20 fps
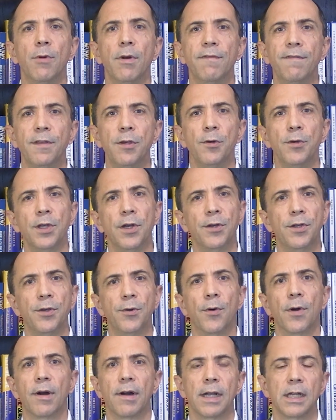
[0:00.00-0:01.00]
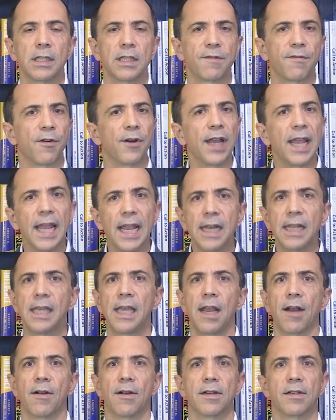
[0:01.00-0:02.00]
review your URLs for
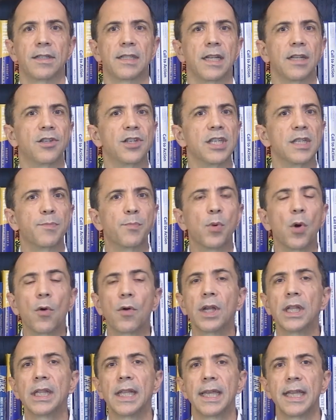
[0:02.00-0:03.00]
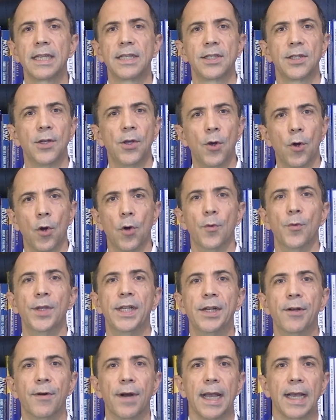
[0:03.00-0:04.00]
any errors such as broken links or
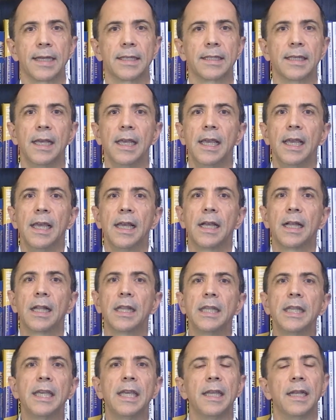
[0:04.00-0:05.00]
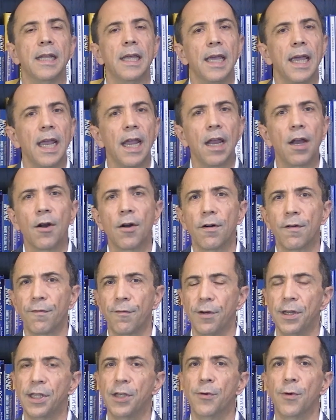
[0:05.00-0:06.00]
redirects. Clean,
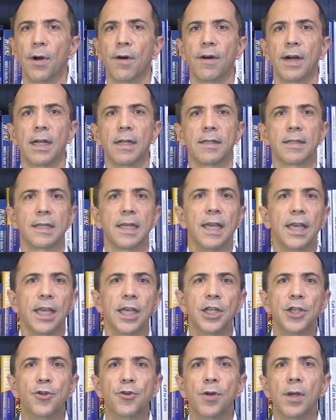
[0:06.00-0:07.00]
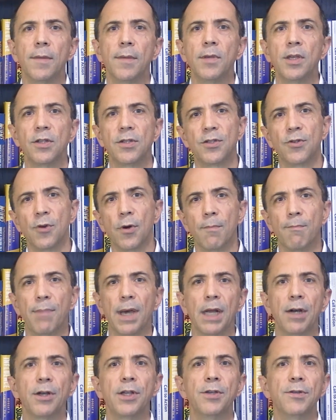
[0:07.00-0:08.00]
error-free URLs contribute to a
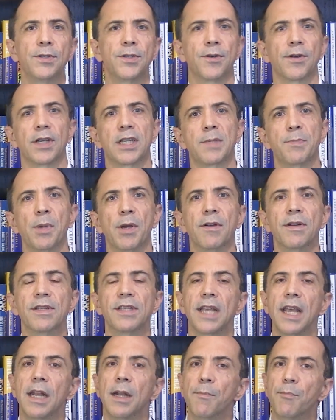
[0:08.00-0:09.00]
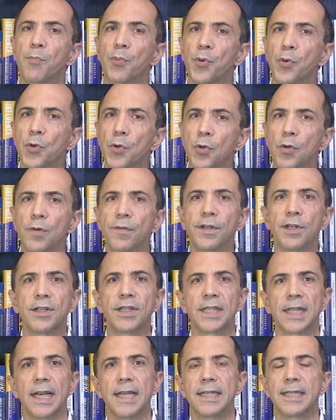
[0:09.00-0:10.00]
better user experience and improve your
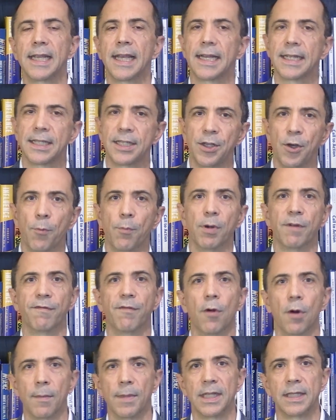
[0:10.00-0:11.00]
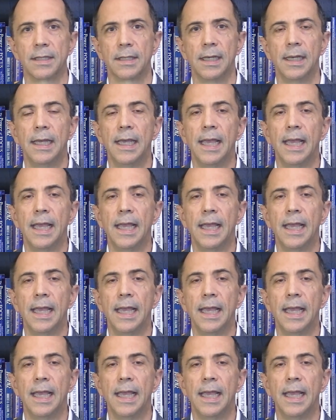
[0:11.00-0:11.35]
site's SEO performance.